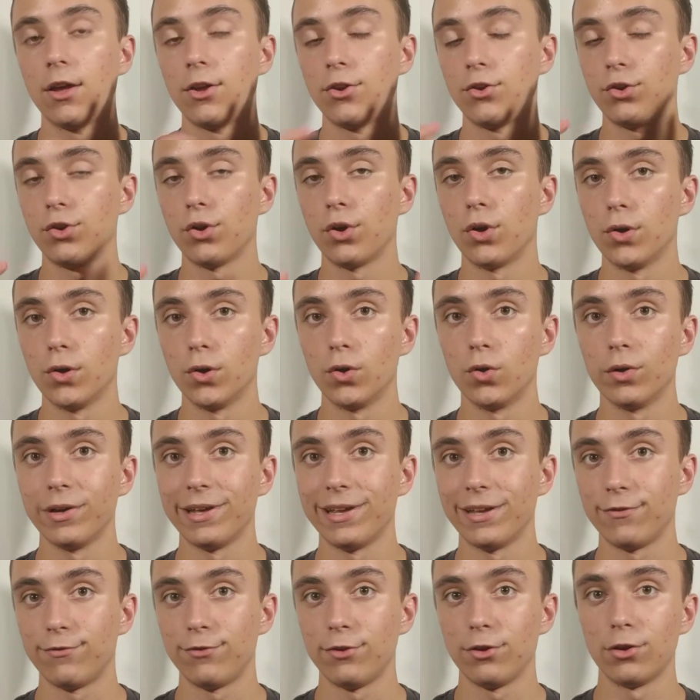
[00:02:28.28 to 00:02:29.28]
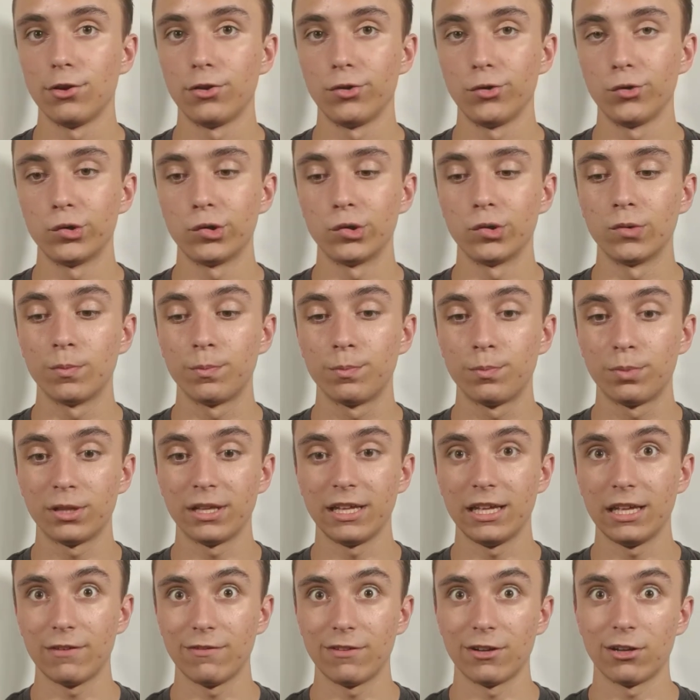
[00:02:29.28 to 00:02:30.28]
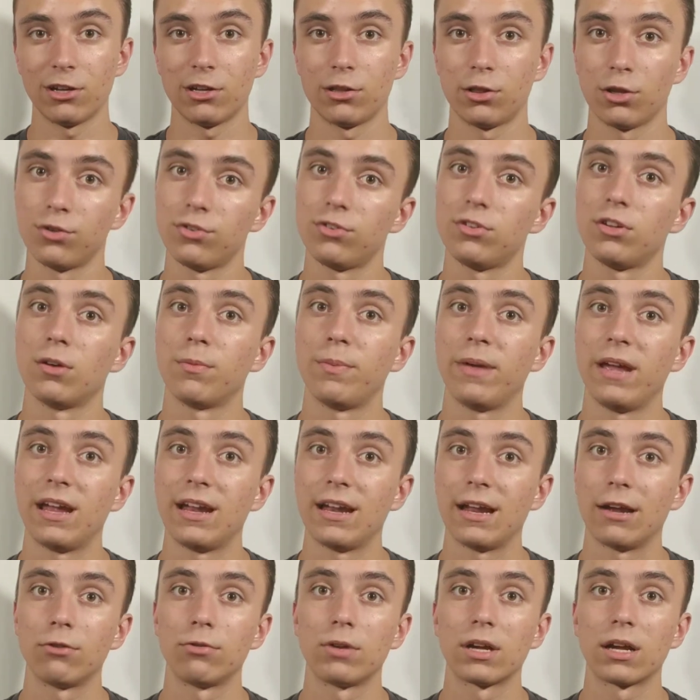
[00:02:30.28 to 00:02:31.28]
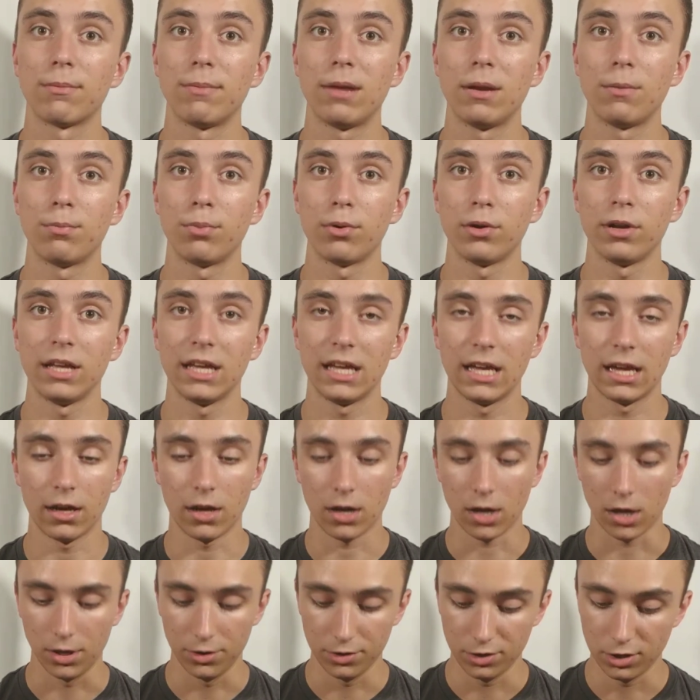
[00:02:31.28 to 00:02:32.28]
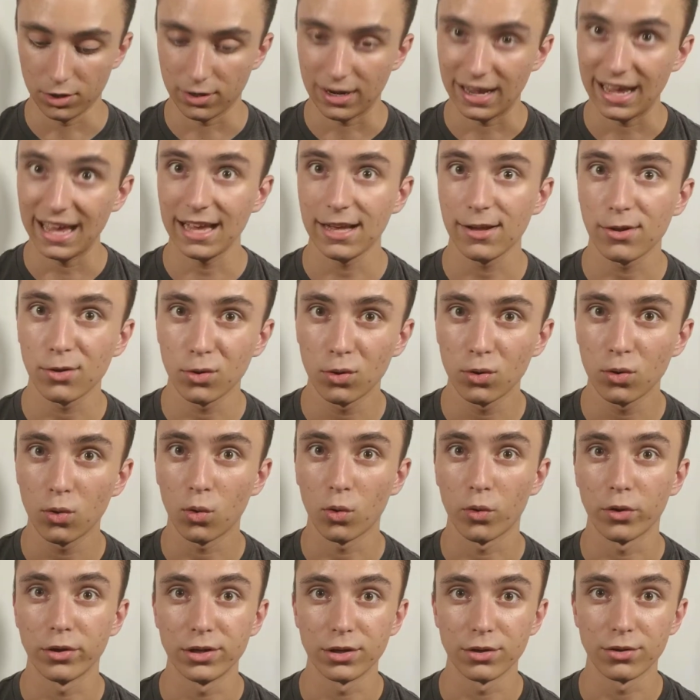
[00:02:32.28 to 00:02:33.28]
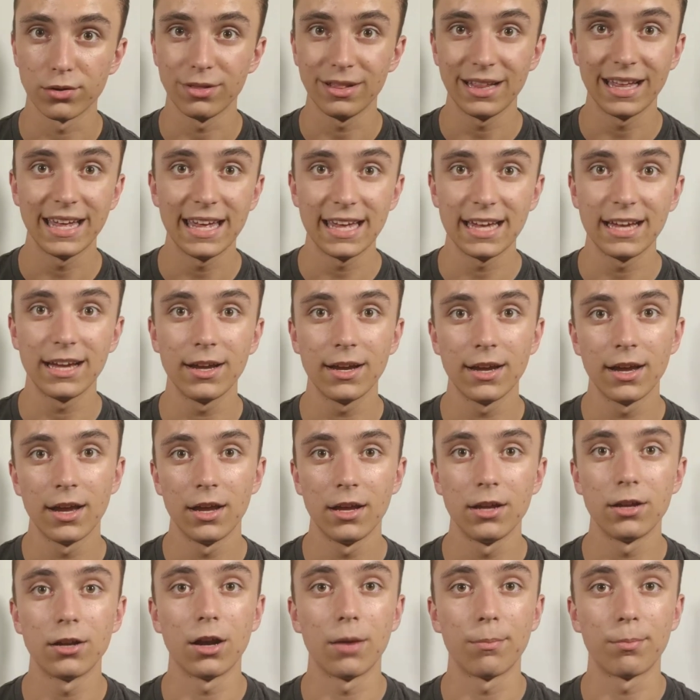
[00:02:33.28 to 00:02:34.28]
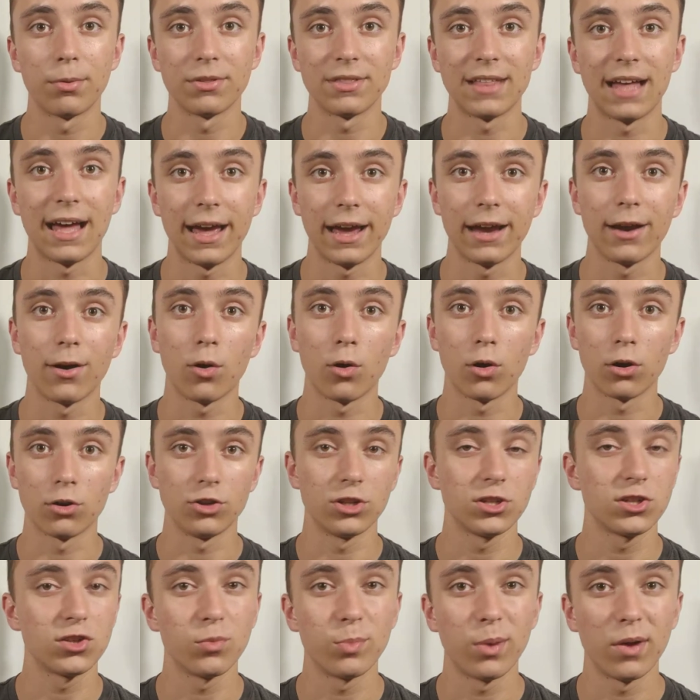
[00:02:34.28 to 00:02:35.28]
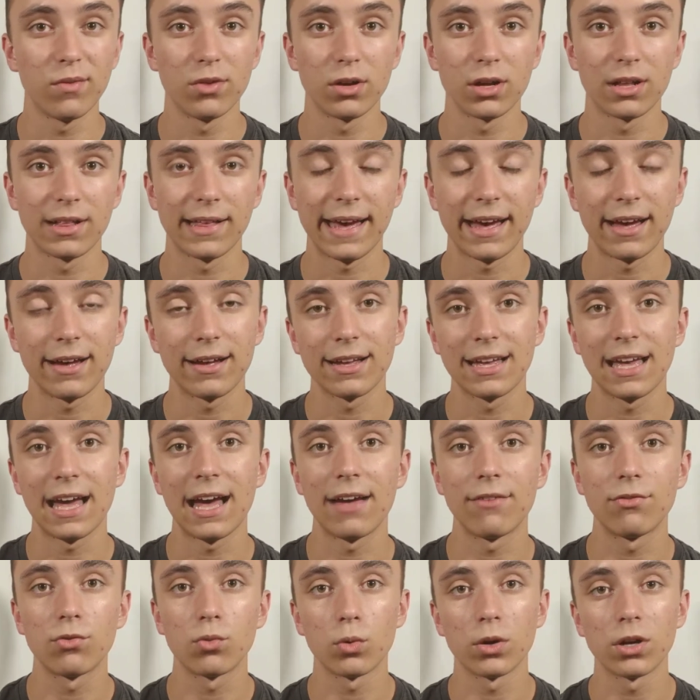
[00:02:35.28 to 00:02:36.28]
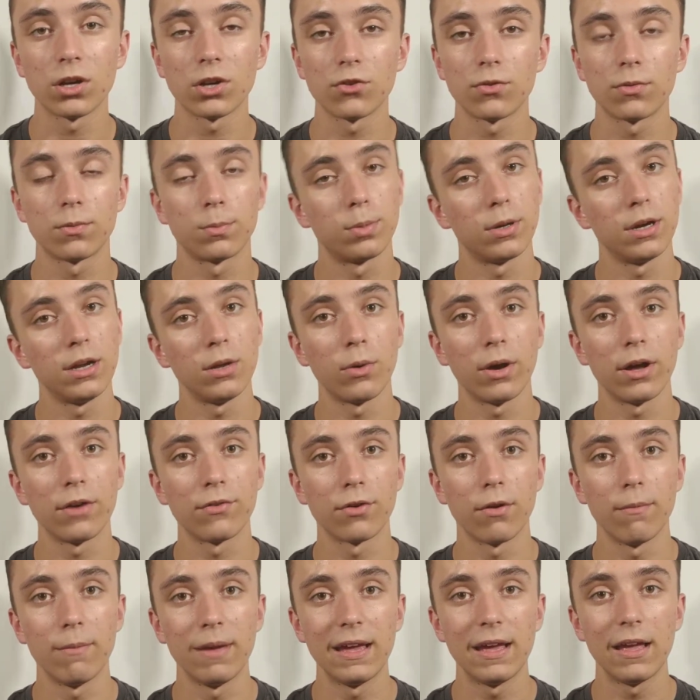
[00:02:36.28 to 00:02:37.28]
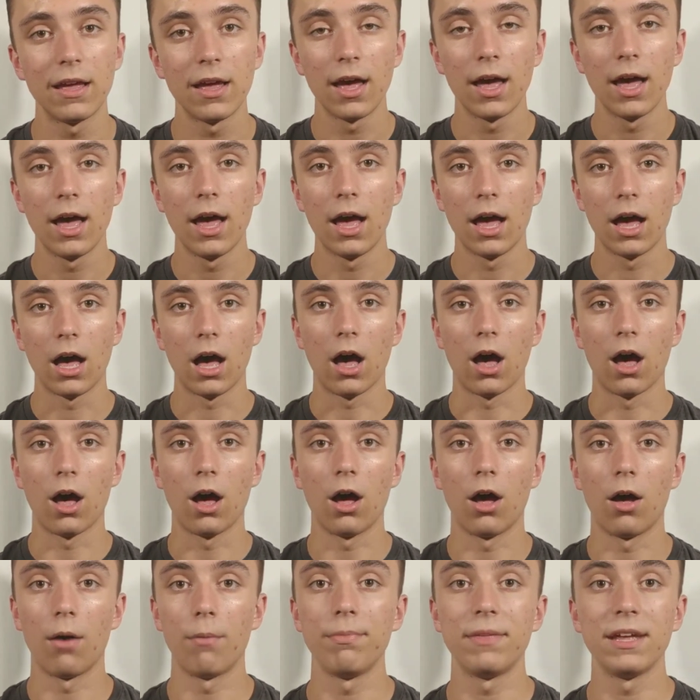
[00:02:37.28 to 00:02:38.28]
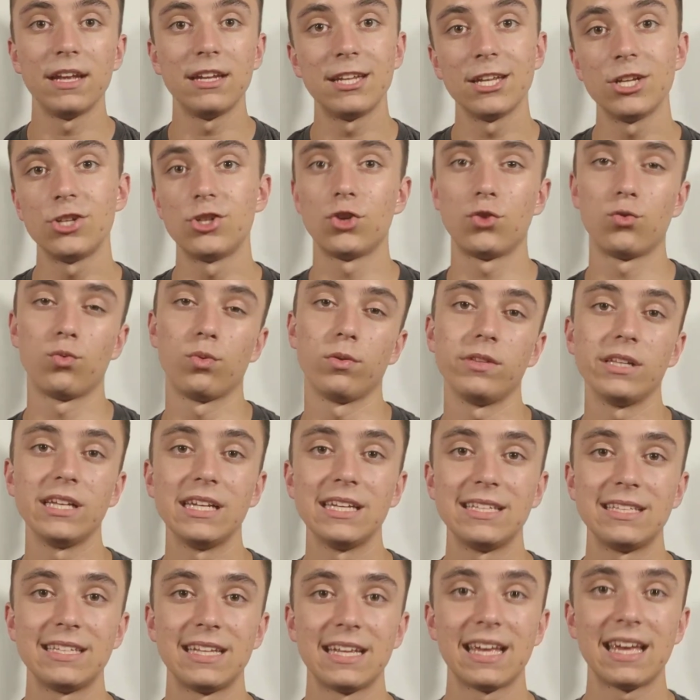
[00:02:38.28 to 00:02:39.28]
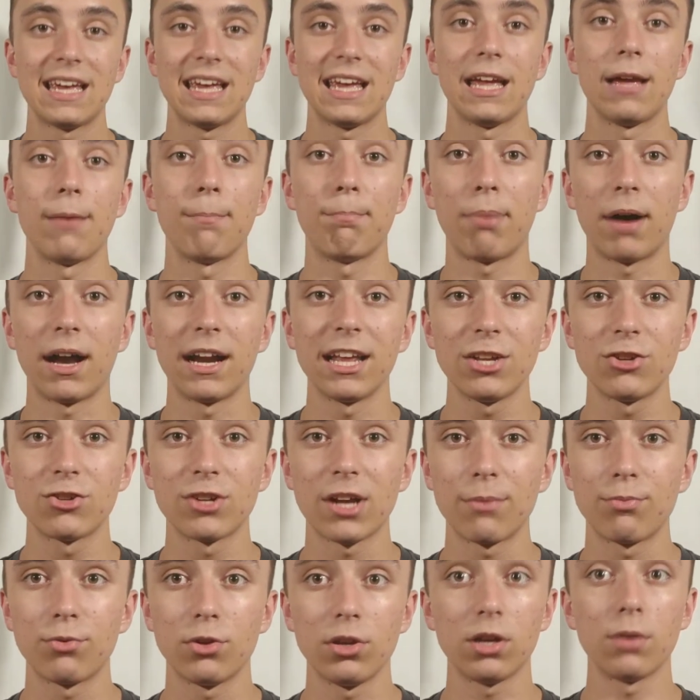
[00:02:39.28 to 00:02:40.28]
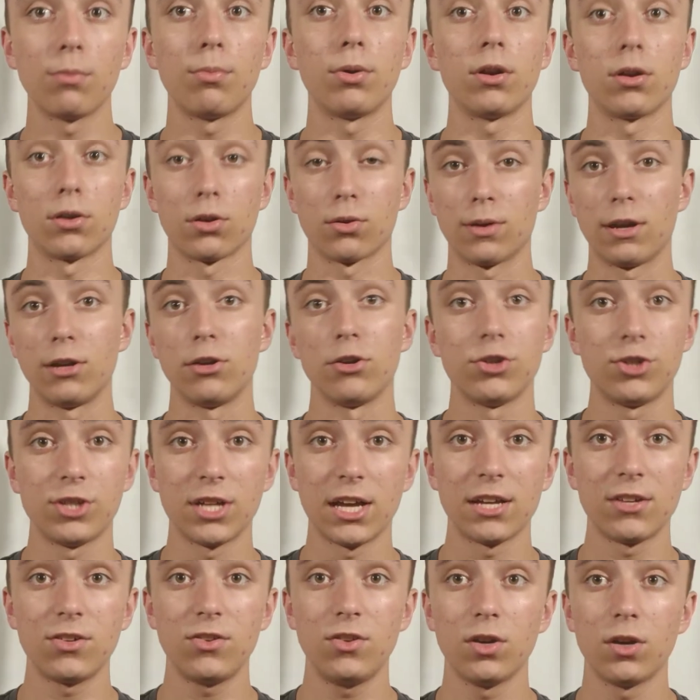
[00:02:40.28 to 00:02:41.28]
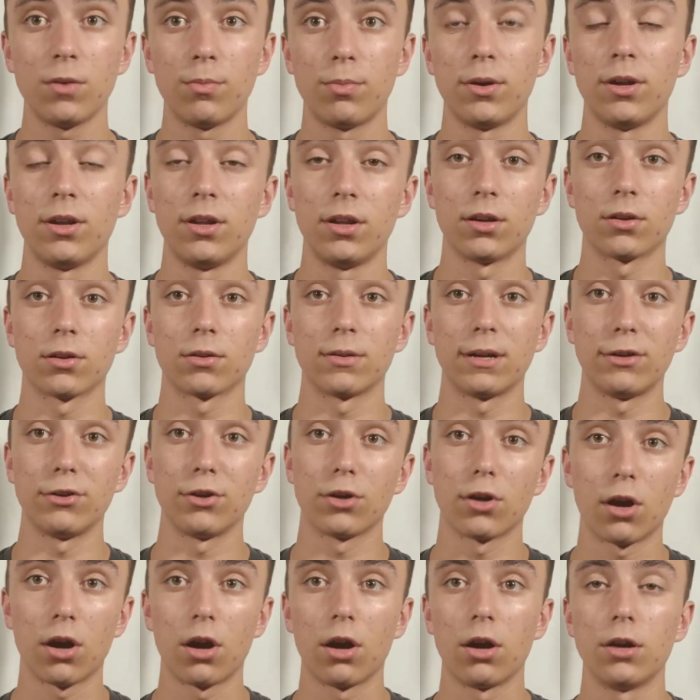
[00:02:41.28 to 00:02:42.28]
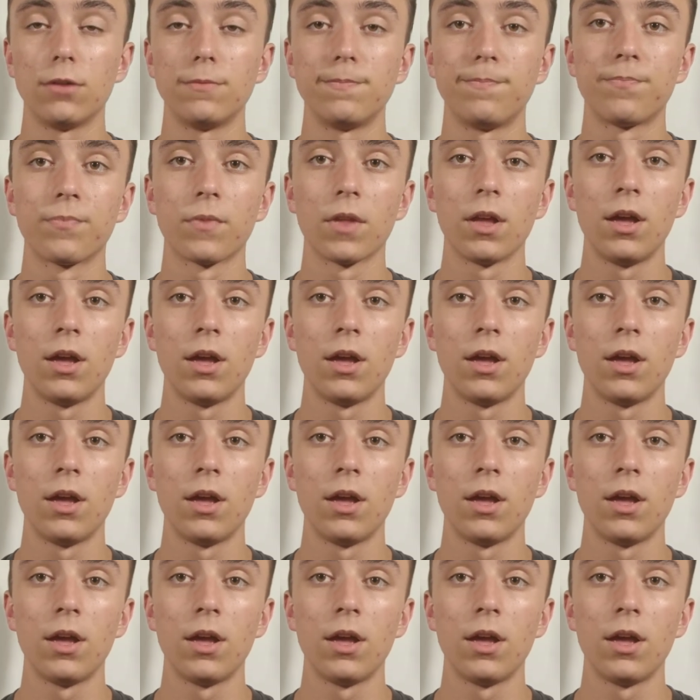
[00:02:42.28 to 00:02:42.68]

so if you play very close to your pan, I recommend putting it on your ankle or your leg, your upper thigh, or just above your calves. Works pretty well for me. They did just release a body strap, so you can put it around your chest, you can put it around your arm,